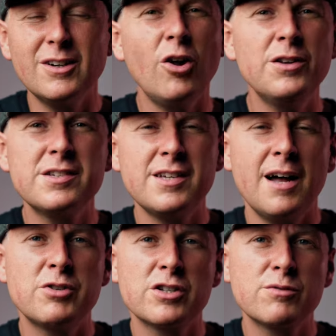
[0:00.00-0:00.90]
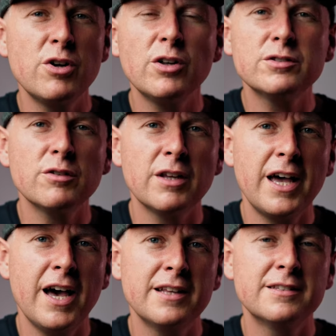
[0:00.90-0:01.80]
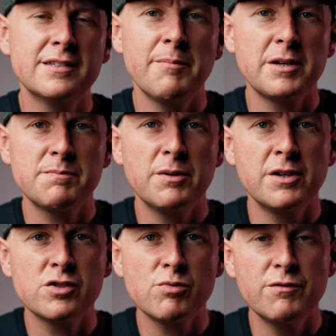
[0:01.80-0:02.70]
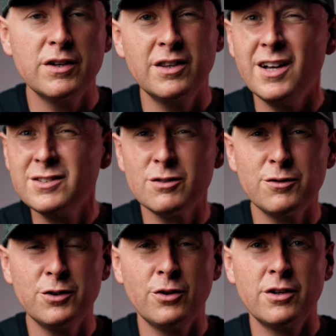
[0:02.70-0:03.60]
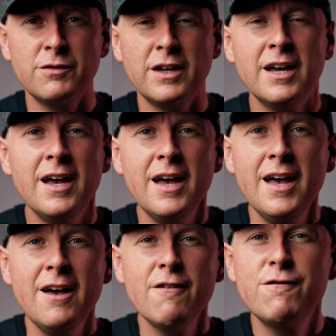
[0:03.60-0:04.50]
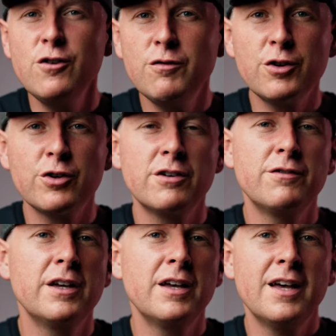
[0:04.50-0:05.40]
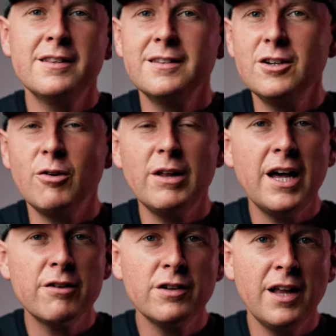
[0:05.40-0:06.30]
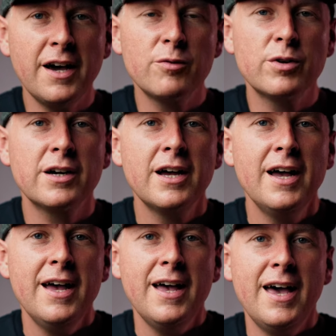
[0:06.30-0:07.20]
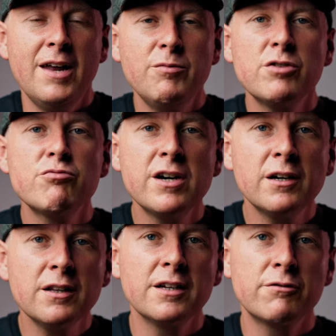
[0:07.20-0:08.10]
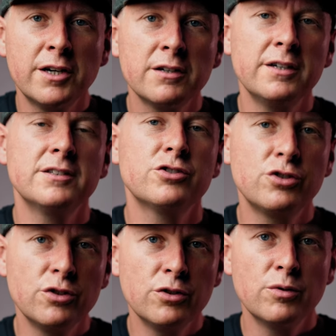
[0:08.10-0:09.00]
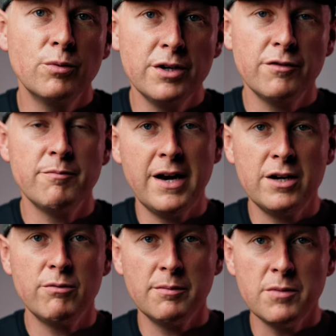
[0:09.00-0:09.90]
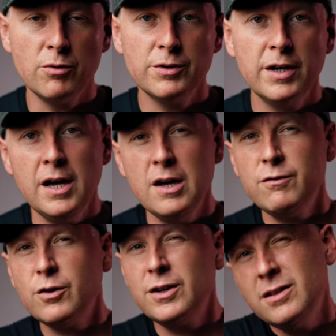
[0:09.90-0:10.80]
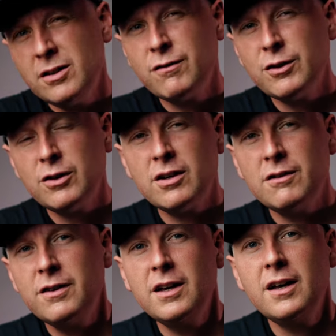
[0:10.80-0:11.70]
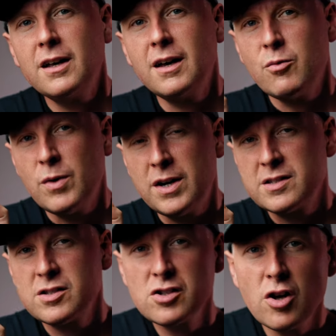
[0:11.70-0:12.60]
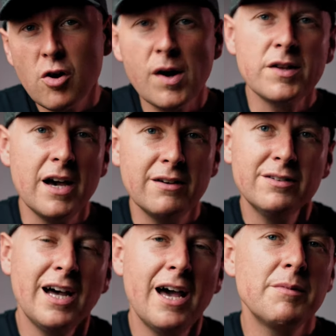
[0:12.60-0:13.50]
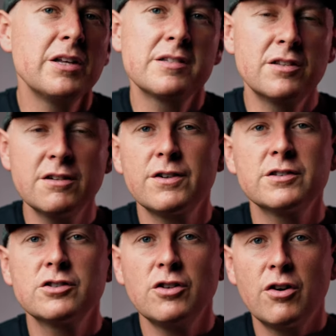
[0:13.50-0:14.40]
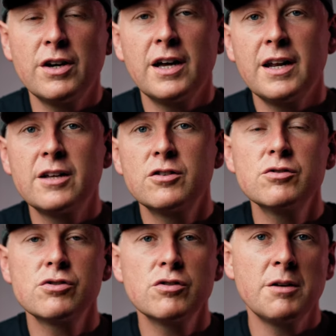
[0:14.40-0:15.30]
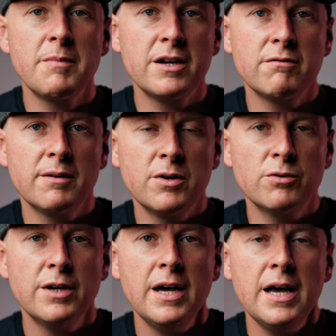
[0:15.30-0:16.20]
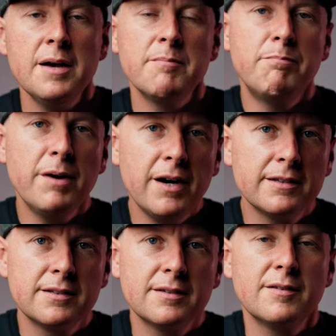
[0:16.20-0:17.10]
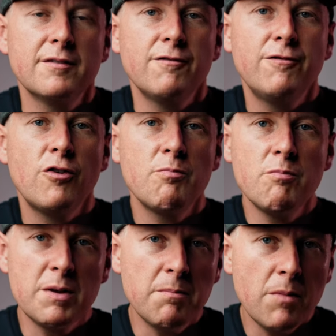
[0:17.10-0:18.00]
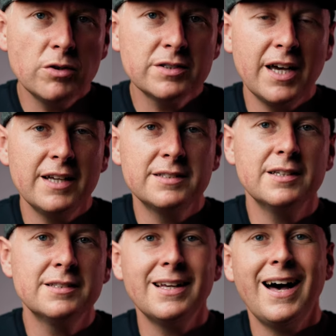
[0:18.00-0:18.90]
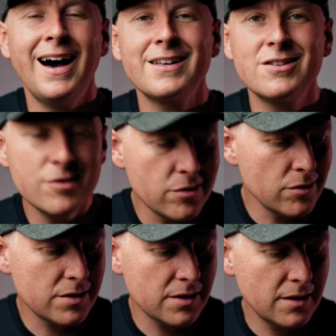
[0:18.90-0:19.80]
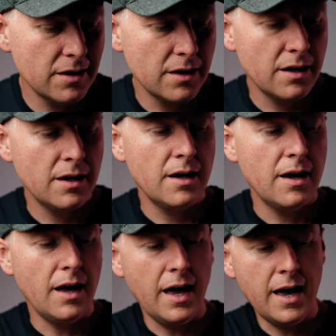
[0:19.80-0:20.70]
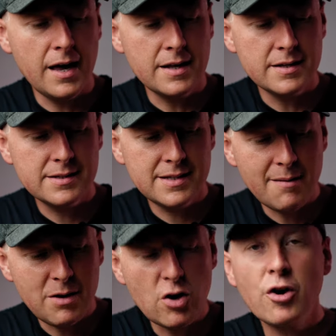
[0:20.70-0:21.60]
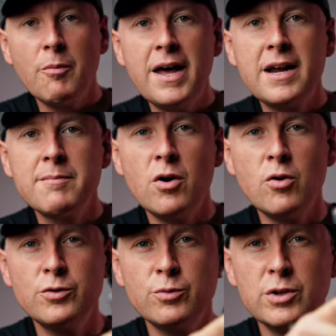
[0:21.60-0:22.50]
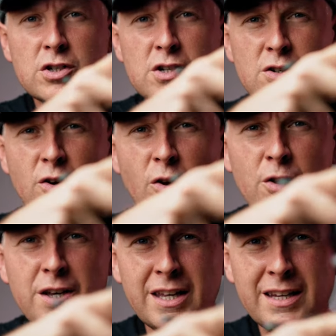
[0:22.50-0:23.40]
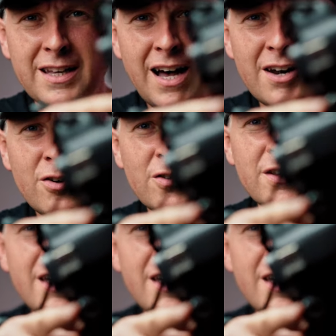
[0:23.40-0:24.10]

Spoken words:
all the subjects. We also like had some experience with industrial photography, food photography, and you know, a lot of client work. And we rarely shoot with manual mode. For interior photography, when it's slow and you have time, it's a different story, and I do shoot in manual mode. But for in most cases, I use a semi-automatic mode, which is called in Canon,